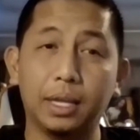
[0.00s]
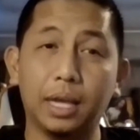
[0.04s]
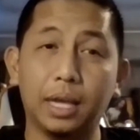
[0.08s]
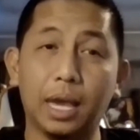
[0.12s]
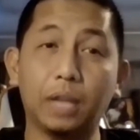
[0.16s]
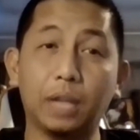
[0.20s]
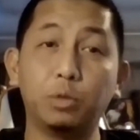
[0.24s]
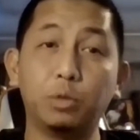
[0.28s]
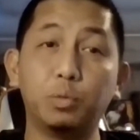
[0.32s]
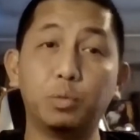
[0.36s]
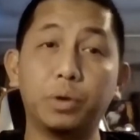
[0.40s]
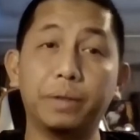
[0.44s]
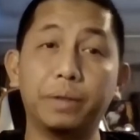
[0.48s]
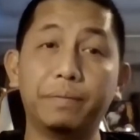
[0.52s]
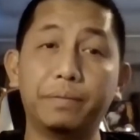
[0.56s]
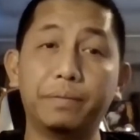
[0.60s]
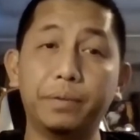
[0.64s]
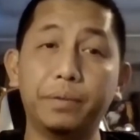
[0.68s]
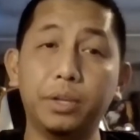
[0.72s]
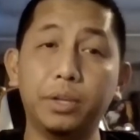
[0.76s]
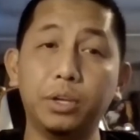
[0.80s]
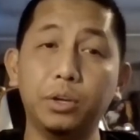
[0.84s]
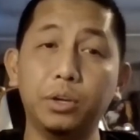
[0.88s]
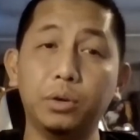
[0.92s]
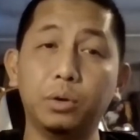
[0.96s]
and
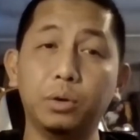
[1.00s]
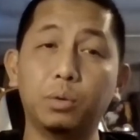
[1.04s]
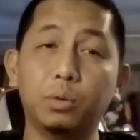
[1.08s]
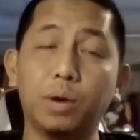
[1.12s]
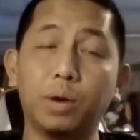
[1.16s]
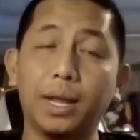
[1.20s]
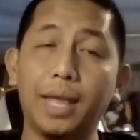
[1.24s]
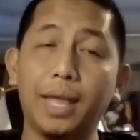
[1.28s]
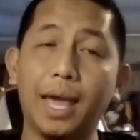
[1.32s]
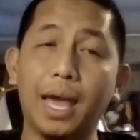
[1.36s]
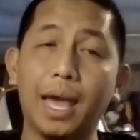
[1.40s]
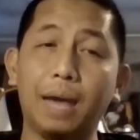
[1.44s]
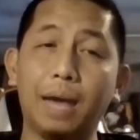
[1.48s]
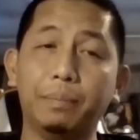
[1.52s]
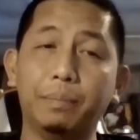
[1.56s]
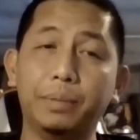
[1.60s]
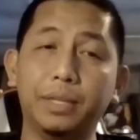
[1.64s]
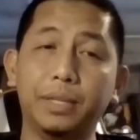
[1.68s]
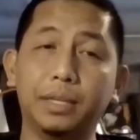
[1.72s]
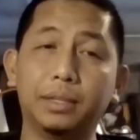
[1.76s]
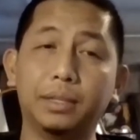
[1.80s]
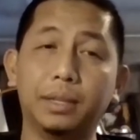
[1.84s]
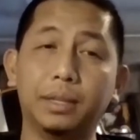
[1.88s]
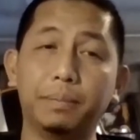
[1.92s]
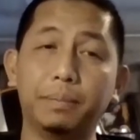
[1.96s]
review what happened
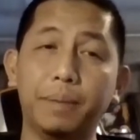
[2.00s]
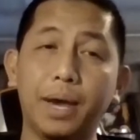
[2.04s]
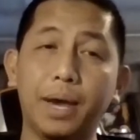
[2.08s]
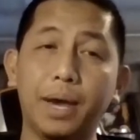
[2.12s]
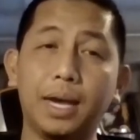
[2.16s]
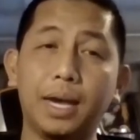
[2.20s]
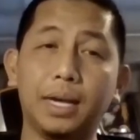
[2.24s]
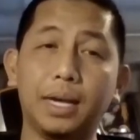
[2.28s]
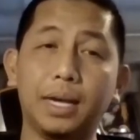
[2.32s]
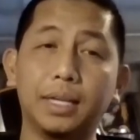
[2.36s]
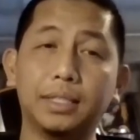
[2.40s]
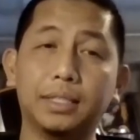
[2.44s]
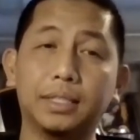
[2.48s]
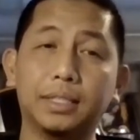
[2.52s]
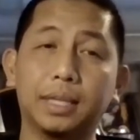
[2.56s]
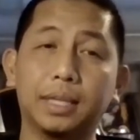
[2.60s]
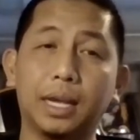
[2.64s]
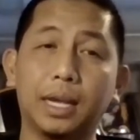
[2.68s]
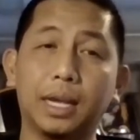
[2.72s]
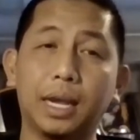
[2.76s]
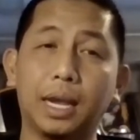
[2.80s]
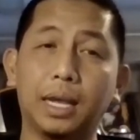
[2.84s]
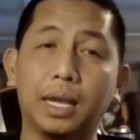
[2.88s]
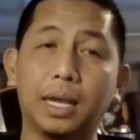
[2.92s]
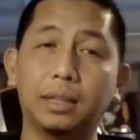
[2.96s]
in the past
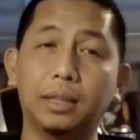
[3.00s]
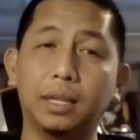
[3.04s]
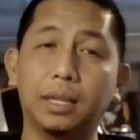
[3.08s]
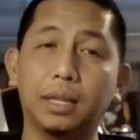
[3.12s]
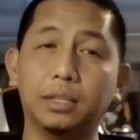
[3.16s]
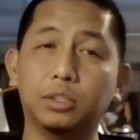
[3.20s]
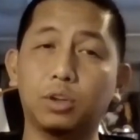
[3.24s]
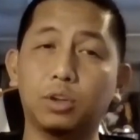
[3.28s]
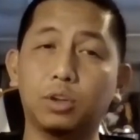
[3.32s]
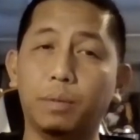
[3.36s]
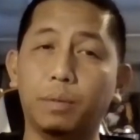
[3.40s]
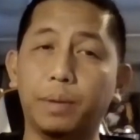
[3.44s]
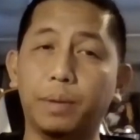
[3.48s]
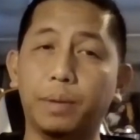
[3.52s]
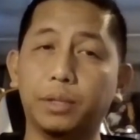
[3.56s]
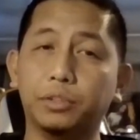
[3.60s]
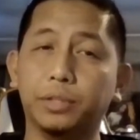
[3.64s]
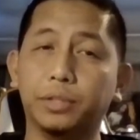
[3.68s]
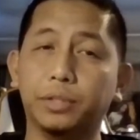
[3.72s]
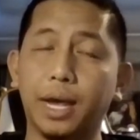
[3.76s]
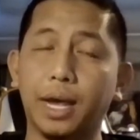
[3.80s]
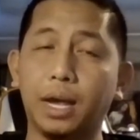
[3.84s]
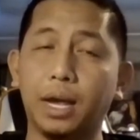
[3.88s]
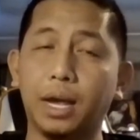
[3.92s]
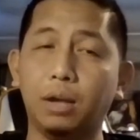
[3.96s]
and let's go back to
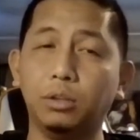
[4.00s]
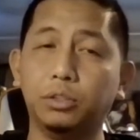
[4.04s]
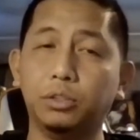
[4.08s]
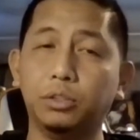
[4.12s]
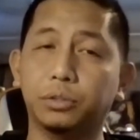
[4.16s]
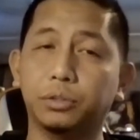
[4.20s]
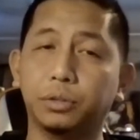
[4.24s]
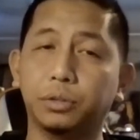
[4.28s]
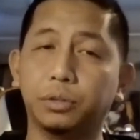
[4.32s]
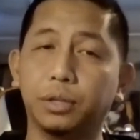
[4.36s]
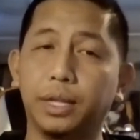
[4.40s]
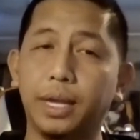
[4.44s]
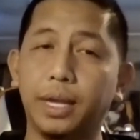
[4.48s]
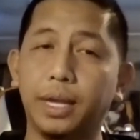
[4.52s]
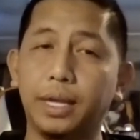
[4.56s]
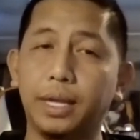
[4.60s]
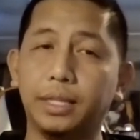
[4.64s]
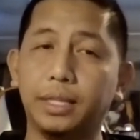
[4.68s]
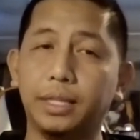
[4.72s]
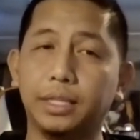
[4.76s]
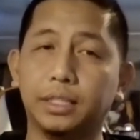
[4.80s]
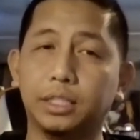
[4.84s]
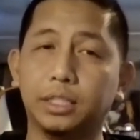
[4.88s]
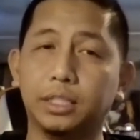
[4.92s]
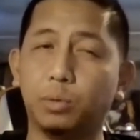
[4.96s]
the house rule hey
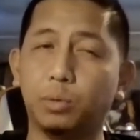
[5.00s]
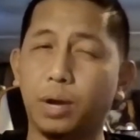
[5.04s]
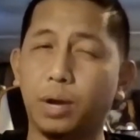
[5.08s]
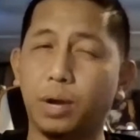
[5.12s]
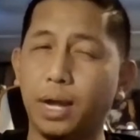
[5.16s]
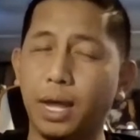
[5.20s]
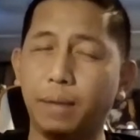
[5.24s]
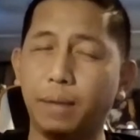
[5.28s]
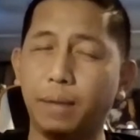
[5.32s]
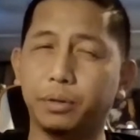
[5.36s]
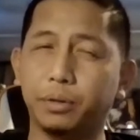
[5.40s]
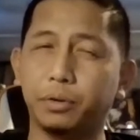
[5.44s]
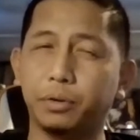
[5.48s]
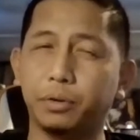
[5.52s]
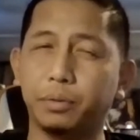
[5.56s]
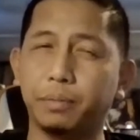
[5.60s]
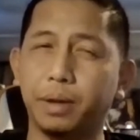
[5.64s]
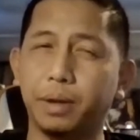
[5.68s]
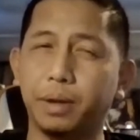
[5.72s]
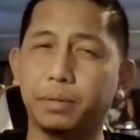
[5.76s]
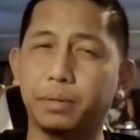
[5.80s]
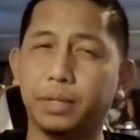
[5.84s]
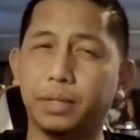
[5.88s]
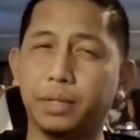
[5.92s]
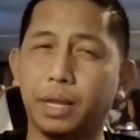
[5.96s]
this is what happened
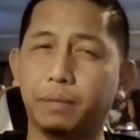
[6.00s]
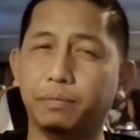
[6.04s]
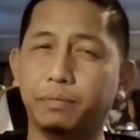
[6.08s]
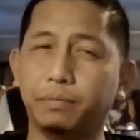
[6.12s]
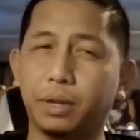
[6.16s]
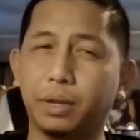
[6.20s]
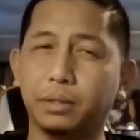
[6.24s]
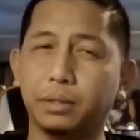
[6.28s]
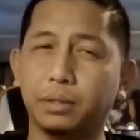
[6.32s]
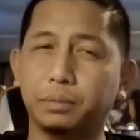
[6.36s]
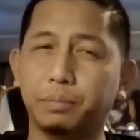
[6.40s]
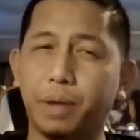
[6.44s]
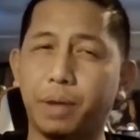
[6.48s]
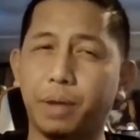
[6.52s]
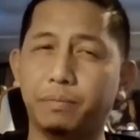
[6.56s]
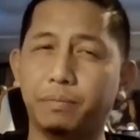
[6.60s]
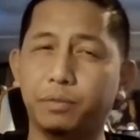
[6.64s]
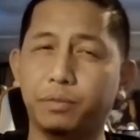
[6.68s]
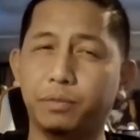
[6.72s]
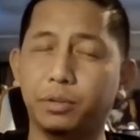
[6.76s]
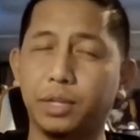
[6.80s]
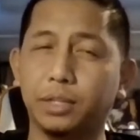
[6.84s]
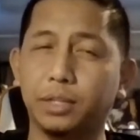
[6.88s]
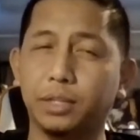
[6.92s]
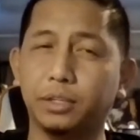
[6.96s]
remember that five
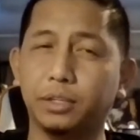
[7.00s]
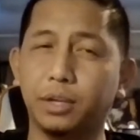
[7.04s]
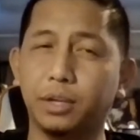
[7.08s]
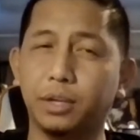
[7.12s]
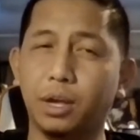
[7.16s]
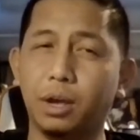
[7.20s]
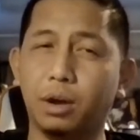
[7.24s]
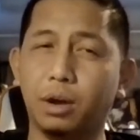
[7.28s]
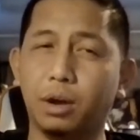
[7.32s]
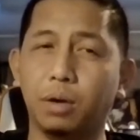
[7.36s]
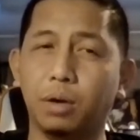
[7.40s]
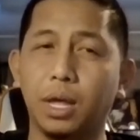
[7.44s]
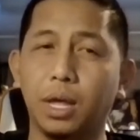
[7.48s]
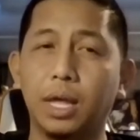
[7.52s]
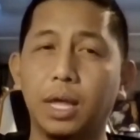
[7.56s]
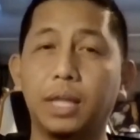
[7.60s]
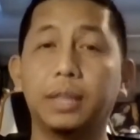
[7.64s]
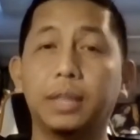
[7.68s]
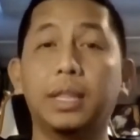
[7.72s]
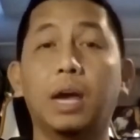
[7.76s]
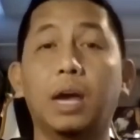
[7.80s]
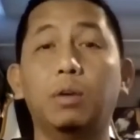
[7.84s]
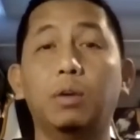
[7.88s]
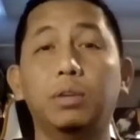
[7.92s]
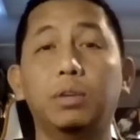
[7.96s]
two days ago
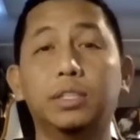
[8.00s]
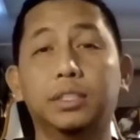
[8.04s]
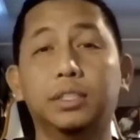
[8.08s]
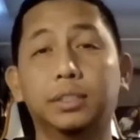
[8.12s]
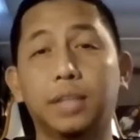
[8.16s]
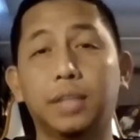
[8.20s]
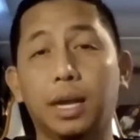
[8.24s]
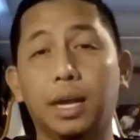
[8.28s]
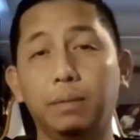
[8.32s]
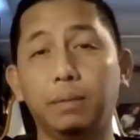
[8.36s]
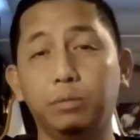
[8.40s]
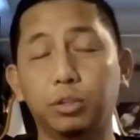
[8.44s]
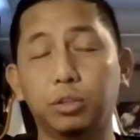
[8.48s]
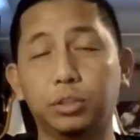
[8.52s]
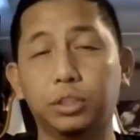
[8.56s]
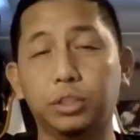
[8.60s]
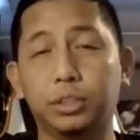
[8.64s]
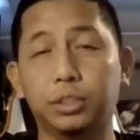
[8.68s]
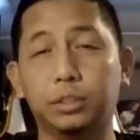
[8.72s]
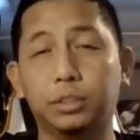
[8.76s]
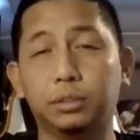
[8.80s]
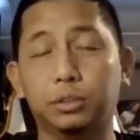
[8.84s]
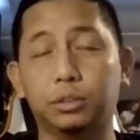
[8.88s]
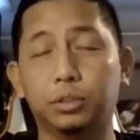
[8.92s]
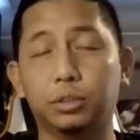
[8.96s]
now it's time to
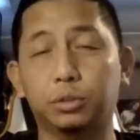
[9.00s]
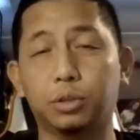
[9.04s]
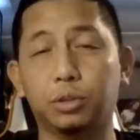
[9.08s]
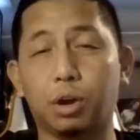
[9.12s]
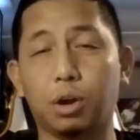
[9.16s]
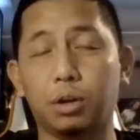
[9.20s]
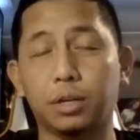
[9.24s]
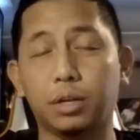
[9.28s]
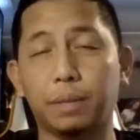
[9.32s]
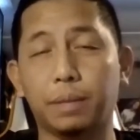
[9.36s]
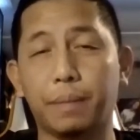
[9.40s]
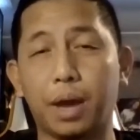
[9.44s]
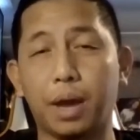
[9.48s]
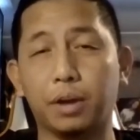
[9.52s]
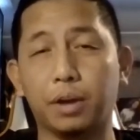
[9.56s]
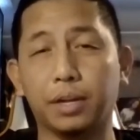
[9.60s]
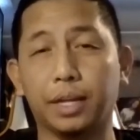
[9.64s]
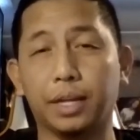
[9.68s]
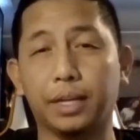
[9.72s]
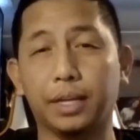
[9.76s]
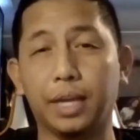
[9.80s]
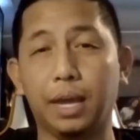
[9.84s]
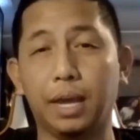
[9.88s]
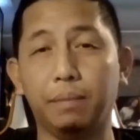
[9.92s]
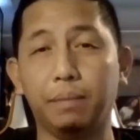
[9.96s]
to talk about it
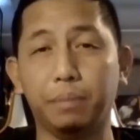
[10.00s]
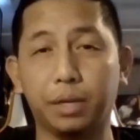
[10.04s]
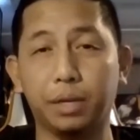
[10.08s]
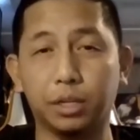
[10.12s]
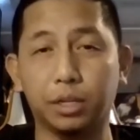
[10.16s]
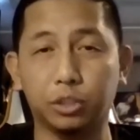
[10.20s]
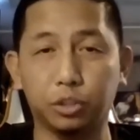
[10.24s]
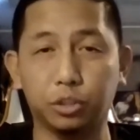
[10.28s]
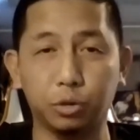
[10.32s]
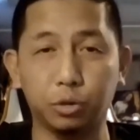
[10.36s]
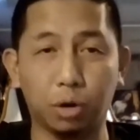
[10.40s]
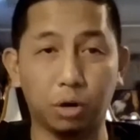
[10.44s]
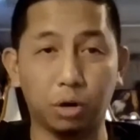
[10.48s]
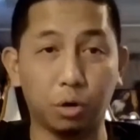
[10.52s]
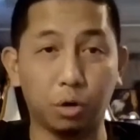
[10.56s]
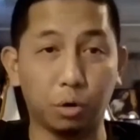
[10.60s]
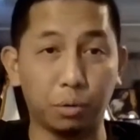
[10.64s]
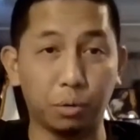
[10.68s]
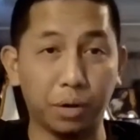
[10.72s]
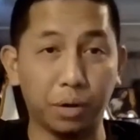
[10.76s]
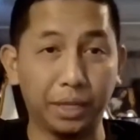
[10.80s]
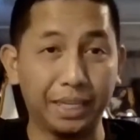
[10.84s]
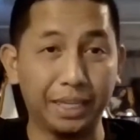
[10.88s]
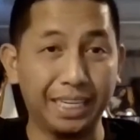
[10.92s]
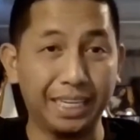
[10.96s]
again because you are
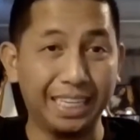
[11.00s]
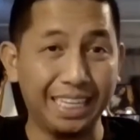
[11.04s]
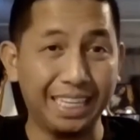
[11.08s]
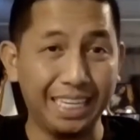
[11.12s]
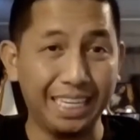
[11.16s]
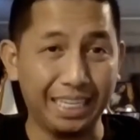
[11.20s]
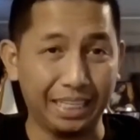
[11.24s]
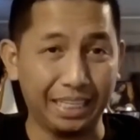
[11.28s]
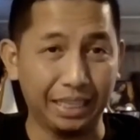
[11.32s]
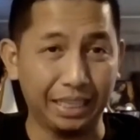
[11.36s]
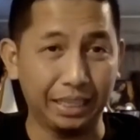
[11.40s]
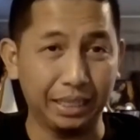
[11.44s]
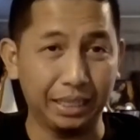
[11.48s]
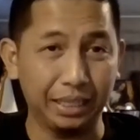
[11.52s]
already clean